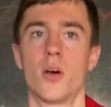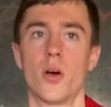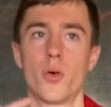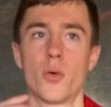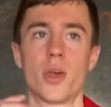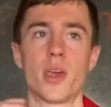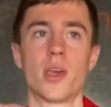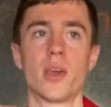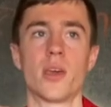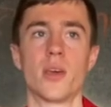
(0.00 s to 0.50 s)

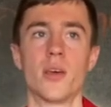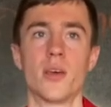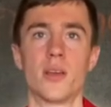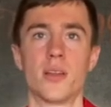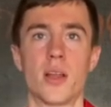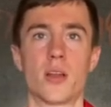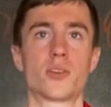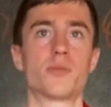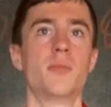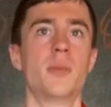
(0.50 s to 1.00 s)
okay,
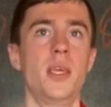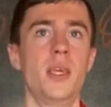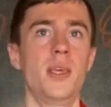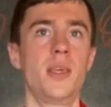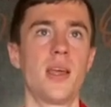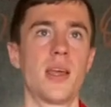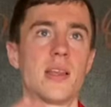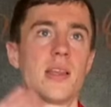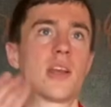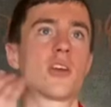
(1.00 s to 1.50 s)
there's
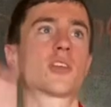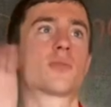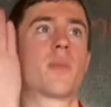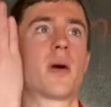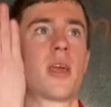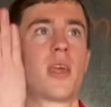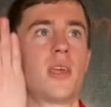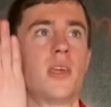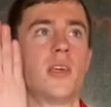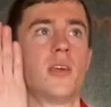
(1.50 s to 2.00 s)
me and there's
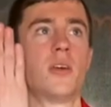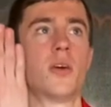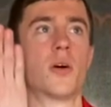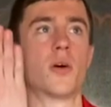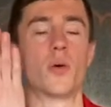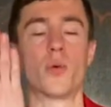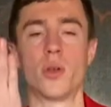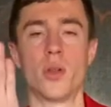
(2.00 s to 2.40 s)
my ego.